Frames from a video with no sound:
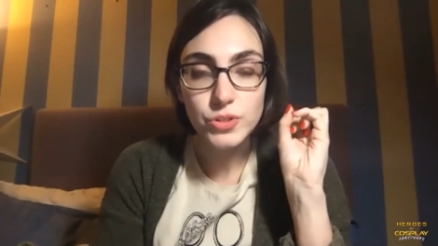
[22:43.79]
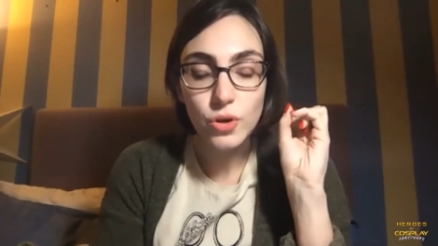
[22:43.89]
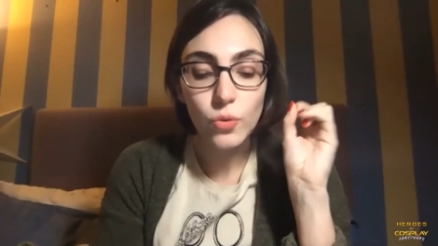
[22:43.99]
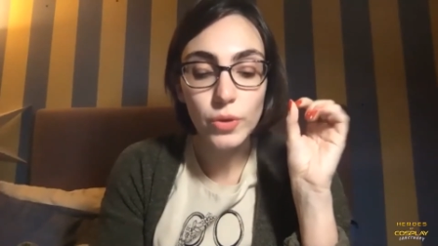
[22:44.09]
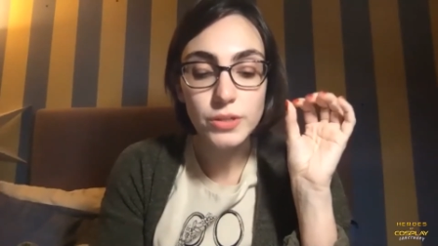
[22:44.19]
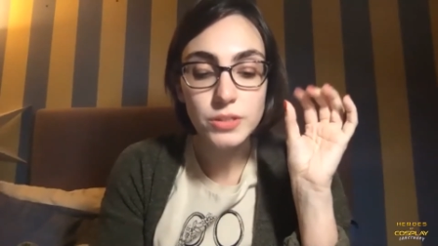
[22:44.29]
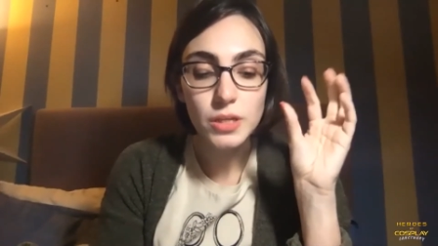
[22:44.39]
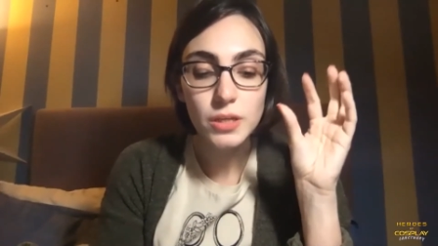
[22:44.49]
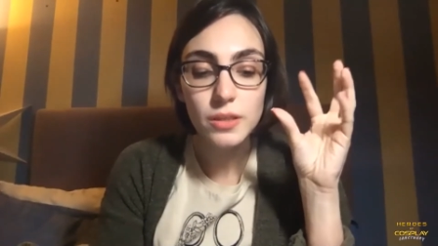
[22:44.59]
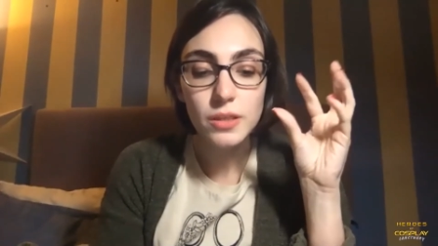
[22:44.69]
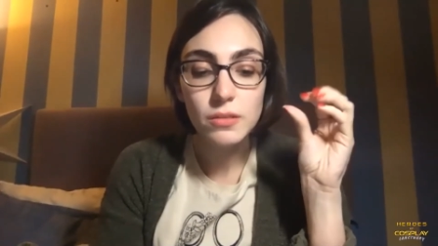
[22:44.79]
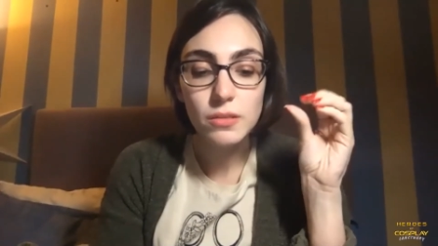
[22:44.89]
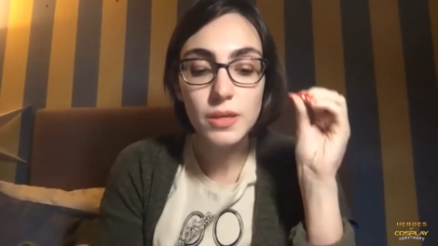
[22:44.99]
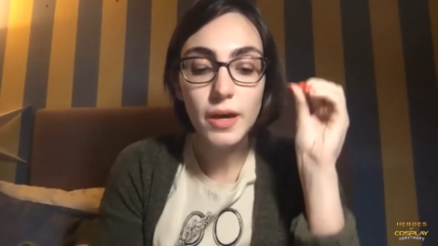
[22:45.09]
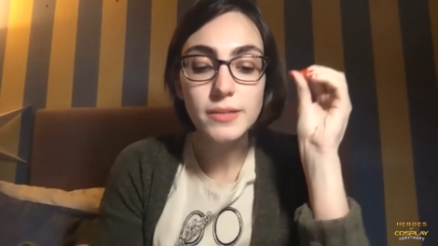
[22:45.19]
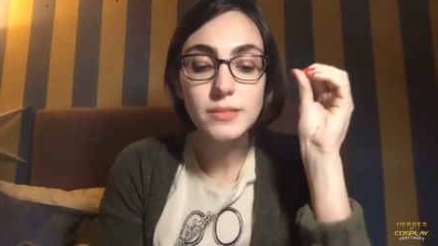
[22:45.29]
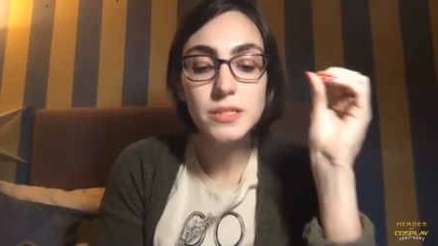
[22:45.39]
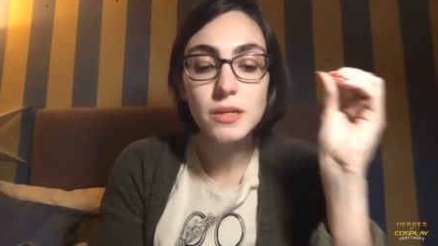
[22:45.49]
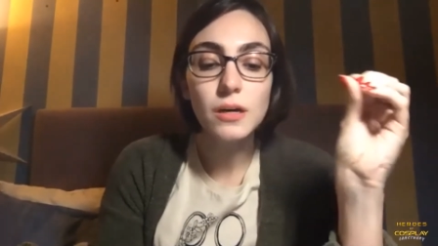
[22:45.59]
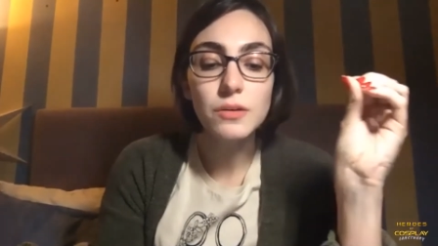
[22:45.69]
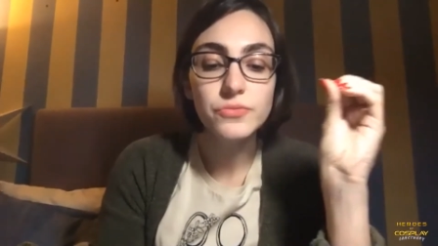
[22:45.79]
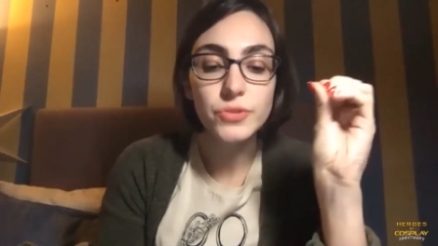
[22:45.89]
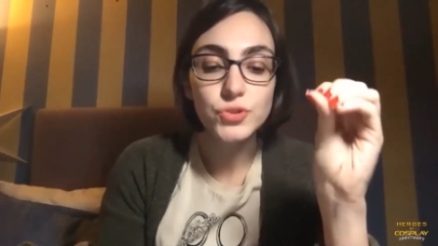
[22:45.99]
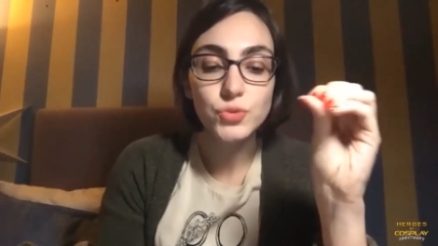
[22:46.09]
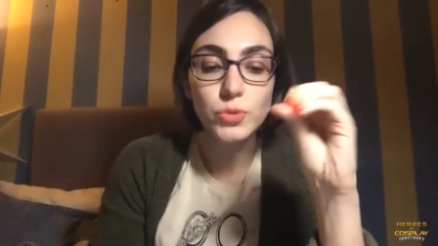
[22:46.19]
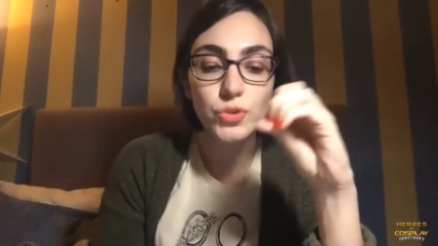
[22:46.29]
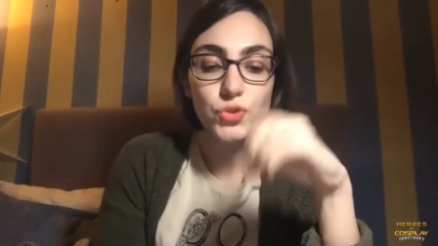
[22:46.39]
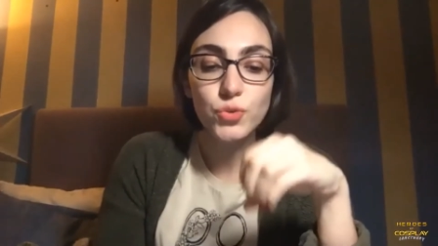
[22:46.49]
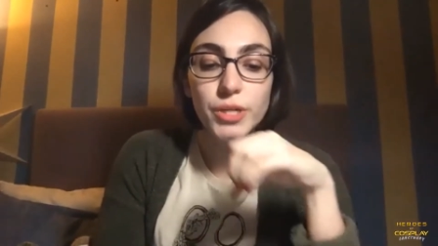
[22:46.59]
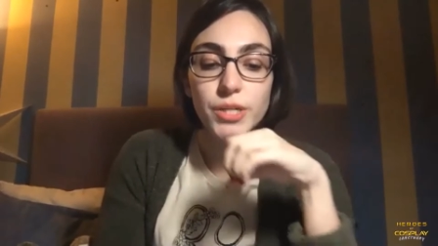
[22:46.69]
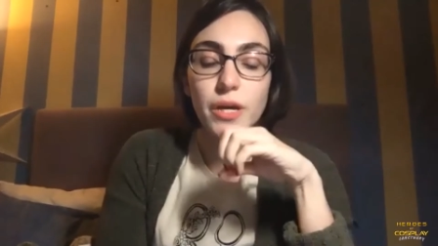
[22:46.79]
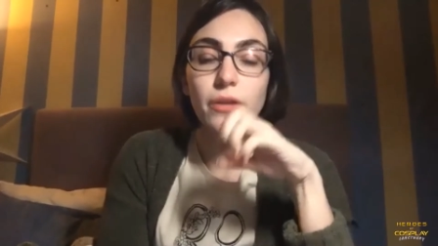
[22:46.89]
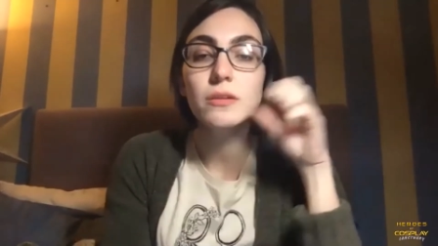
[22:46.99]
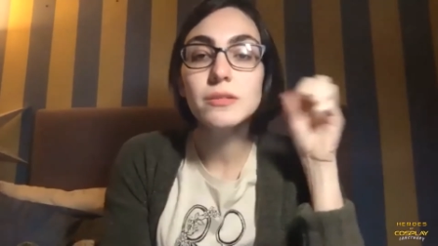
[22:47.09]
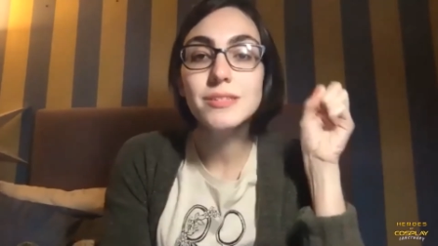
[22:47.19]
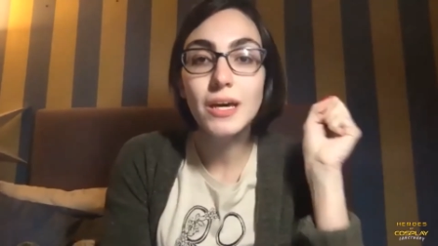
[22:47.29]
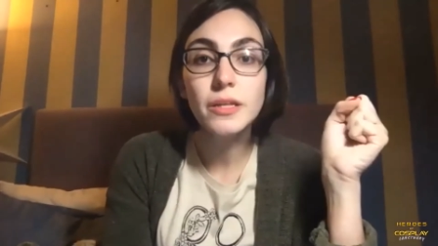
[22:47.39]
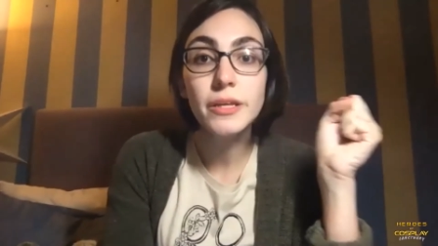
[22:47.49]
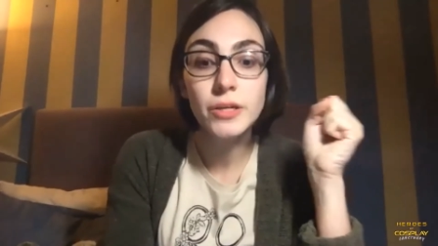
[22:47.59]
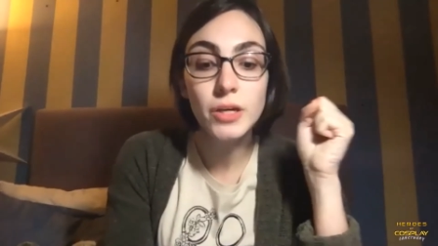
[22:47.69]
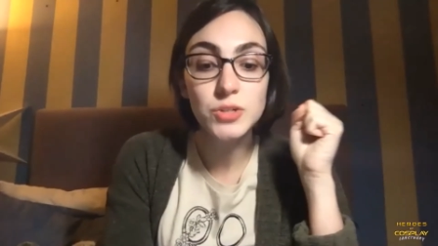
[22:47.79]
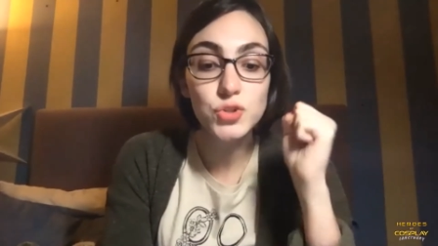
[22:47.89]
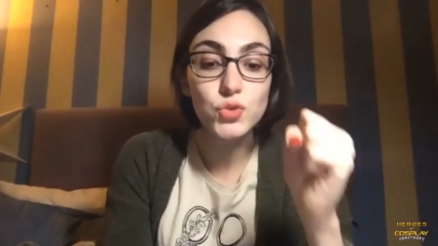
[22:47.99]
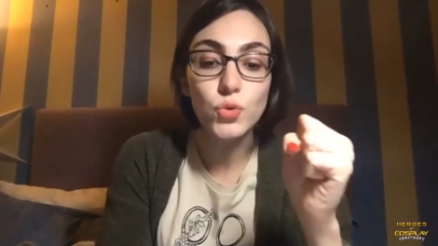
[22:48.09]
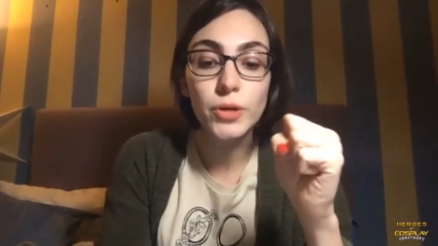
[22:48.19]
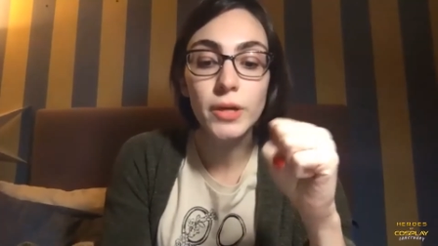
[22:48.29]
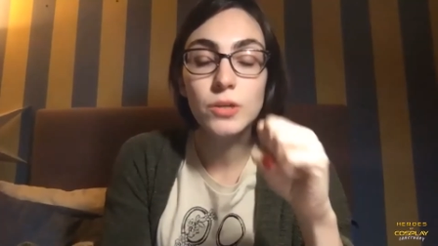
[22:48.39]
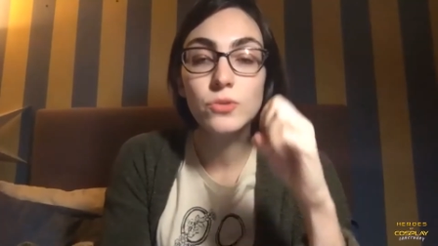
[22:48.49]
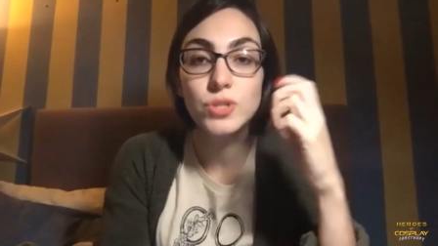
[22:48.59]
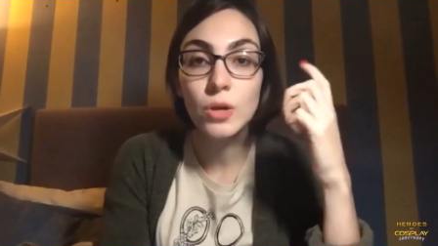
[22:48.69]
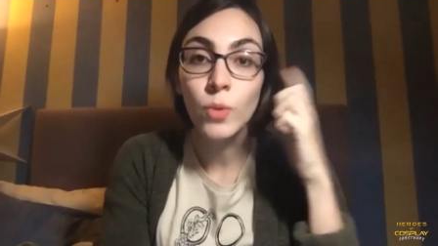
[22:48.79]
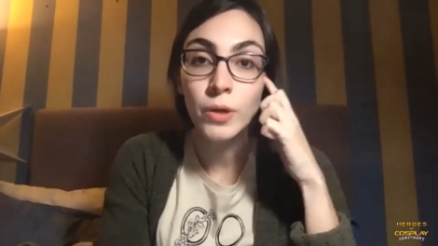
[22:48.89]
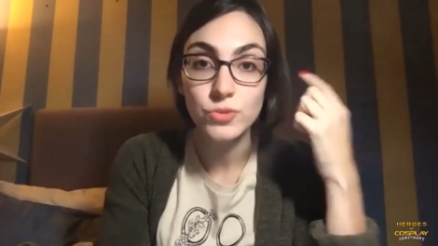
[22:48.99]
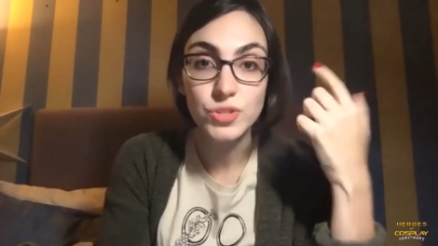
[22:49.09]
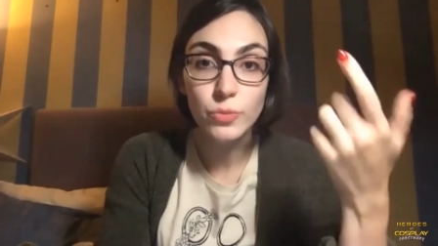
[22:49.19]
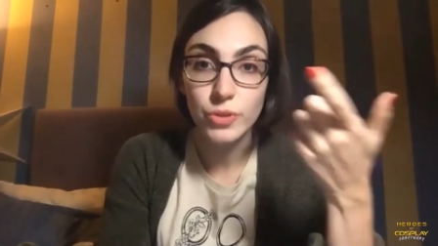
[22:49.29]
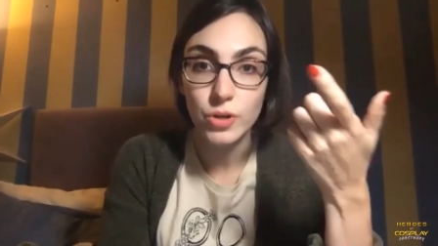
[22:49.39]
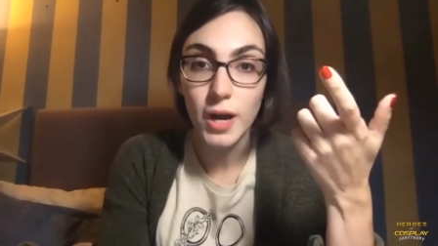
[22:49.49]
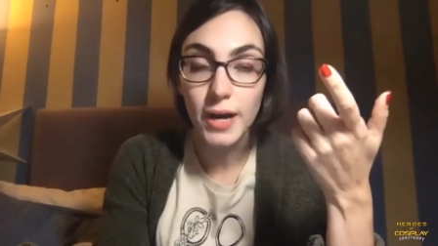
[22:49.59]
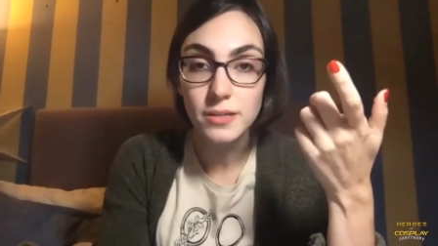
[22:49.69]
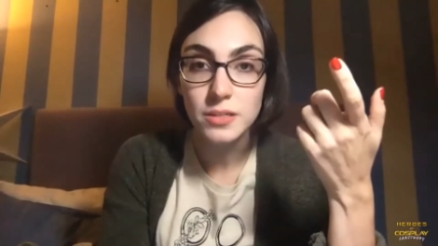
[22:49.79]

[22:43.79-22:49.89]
that was always like the idea of visual storytelling, telling a story using what you see with your eyes,